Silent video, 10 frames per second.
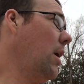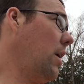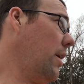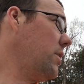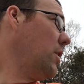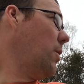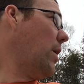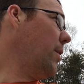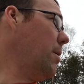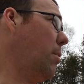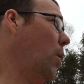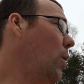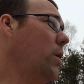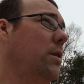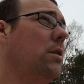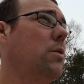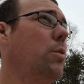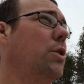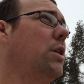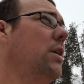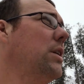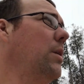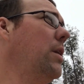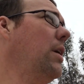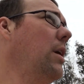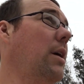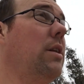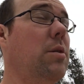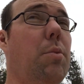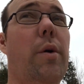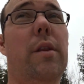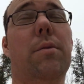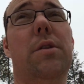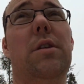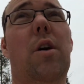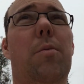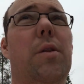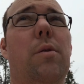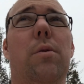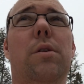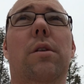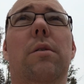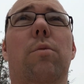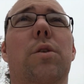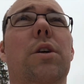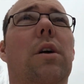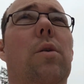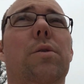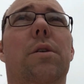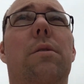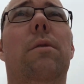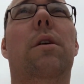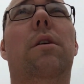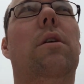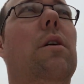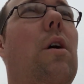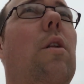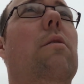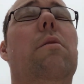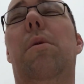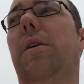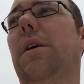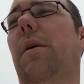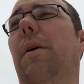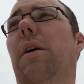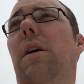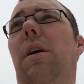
He likes to go out in the bowl because there's woodchucks out there. At this point there was snow, but the woodchuck holes are all over the place anyway.